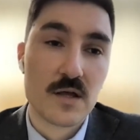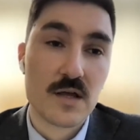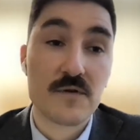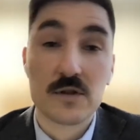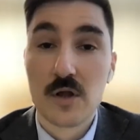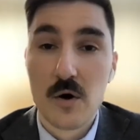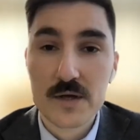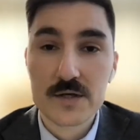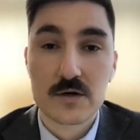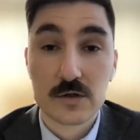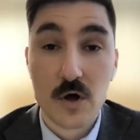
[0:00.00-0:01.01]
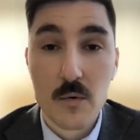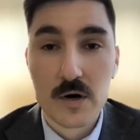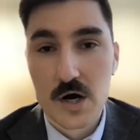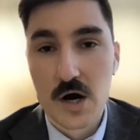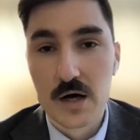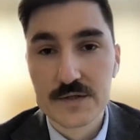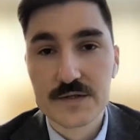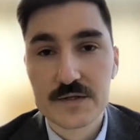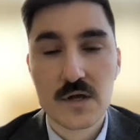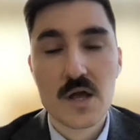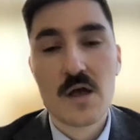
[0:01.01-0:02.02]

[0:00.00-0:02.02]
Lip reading: even lower cost